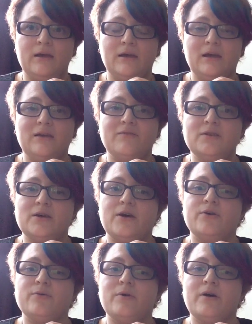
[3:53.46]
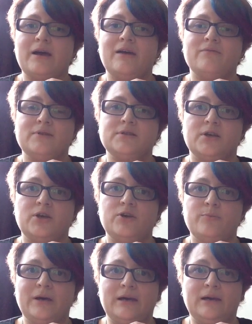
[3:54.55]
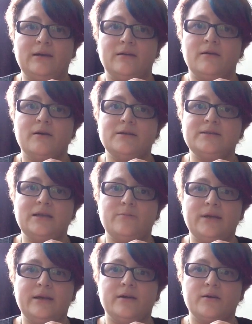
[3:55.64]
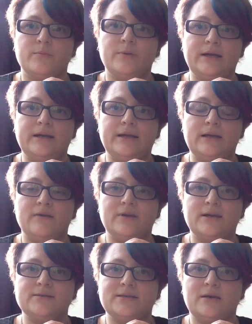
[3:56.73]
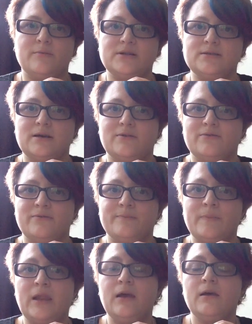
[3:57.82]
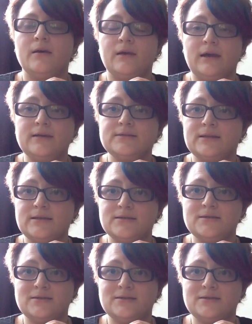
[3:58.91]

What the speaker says: Even though I have this acute pain, I deeply and completely love and accept myself. Okay, so that's your